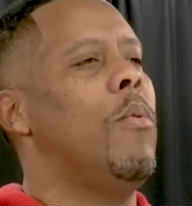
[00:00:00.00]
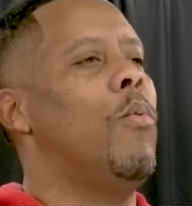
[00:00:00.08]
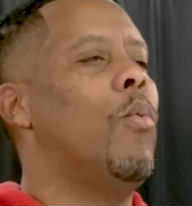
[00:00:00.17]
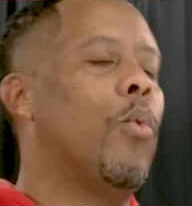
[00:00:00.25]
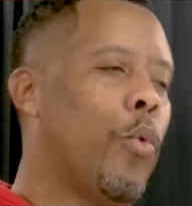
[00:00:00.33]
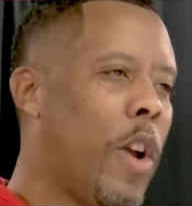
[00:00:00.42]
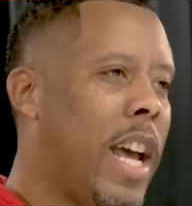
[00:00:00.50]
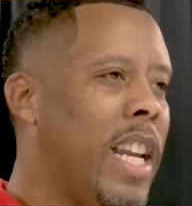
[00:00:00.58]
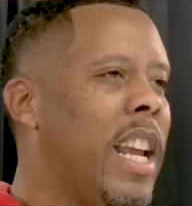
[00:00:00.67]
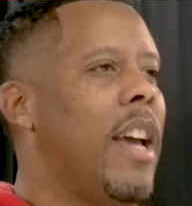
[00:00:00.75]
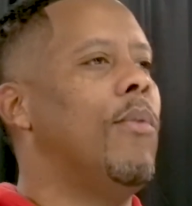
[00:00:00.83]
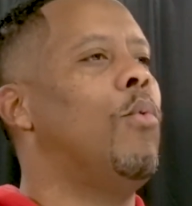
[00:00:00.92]
be
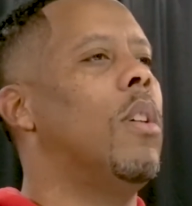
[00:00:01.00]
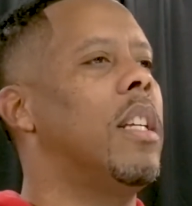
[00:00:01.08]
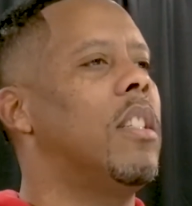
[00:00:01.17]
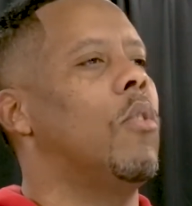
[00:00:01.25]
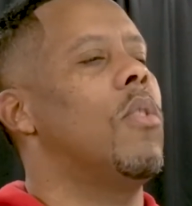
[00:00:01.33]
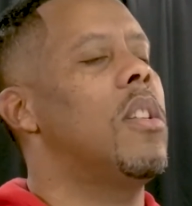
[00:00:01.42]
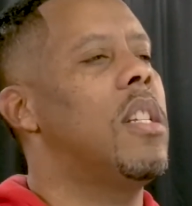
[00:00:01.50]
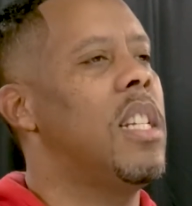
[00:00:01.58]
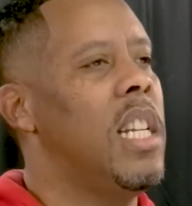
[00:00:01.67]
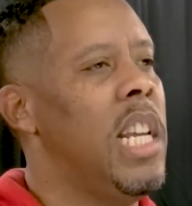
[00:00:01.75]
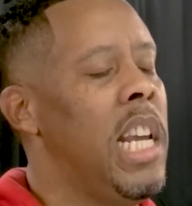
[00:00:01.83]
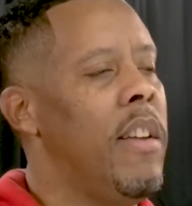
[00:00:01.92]
ready and willing to
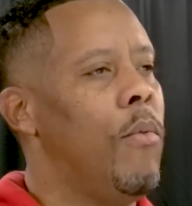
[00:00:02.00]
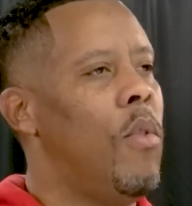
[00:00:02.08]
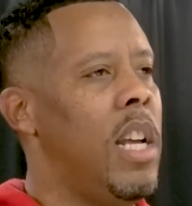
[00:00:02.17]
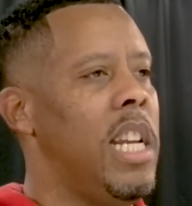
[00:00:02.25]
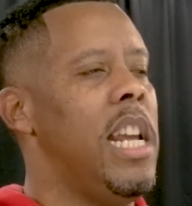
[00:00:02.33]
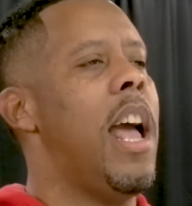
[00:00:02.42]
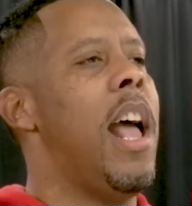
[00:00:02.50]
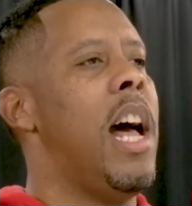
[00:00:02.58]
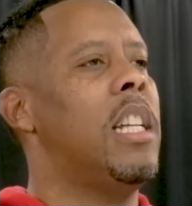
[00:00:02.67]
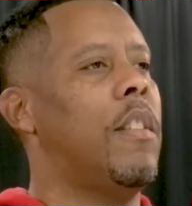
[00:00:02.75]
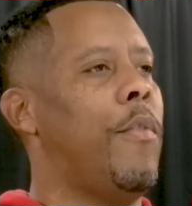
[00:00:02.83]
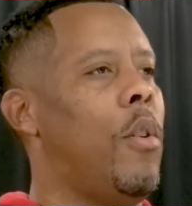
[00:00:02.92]
receive what he
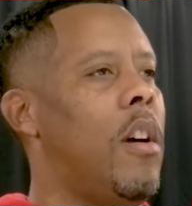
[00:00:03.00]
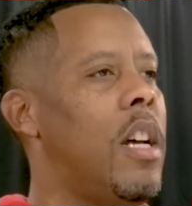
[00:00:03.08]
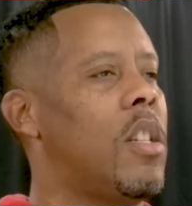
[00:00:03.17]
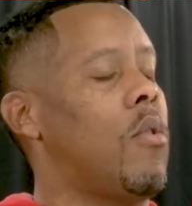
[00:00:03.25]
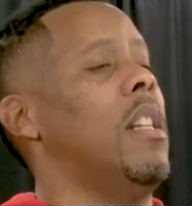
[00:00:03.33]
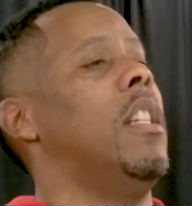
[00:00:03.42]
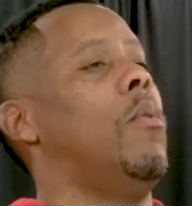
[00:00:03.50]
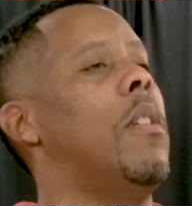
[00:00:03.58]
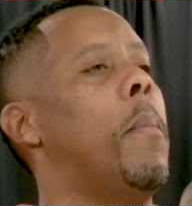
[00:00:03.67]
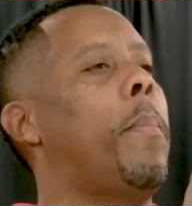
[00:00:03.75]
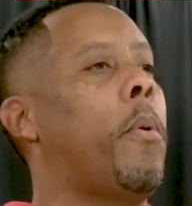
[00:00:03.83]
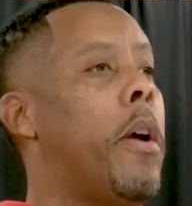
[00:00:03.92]
has for us. So I just
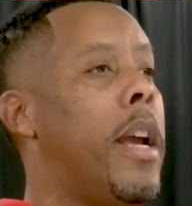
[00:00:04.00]
want to